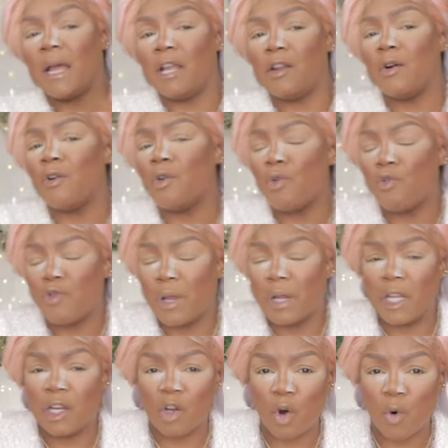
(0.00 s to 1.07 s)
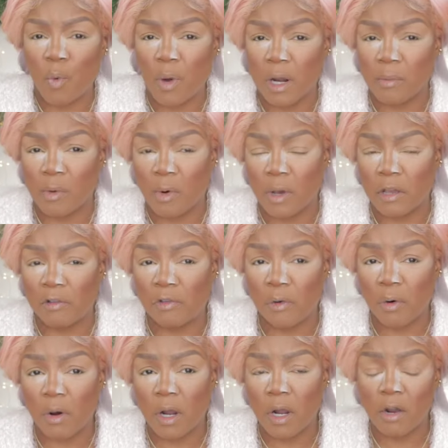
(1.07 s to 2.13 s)
don't really know what I'm going
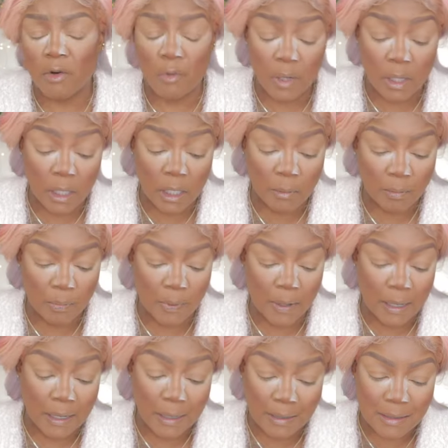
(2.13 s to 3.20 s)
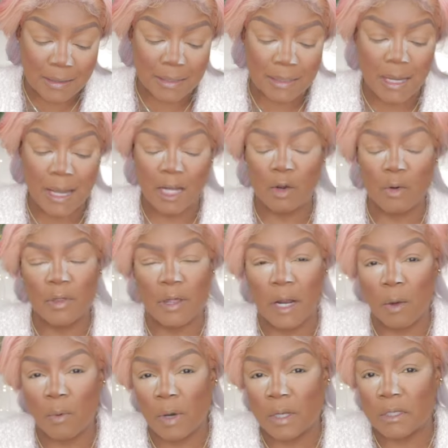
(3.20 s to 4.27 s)
for really, but I know that I
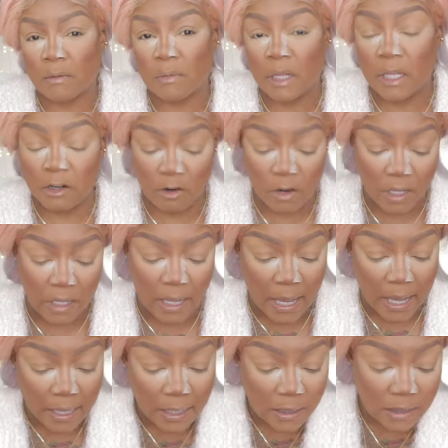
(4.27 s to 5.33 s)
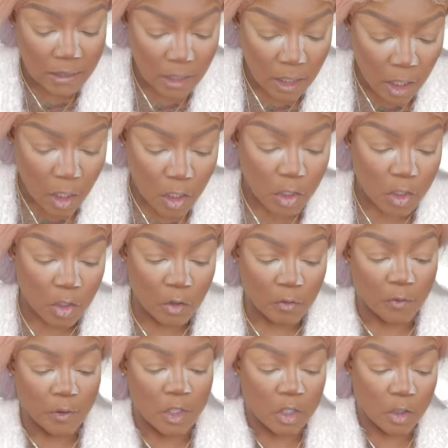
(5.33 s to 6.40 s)
want some glitter on the eyes. So
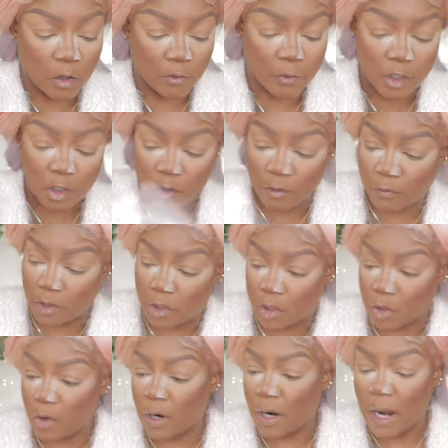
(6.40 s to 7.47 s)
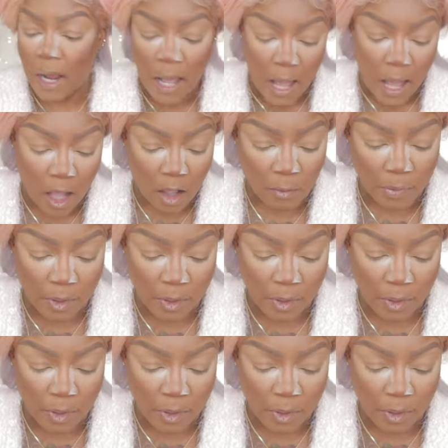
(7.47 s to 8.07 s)
for sure, I'll be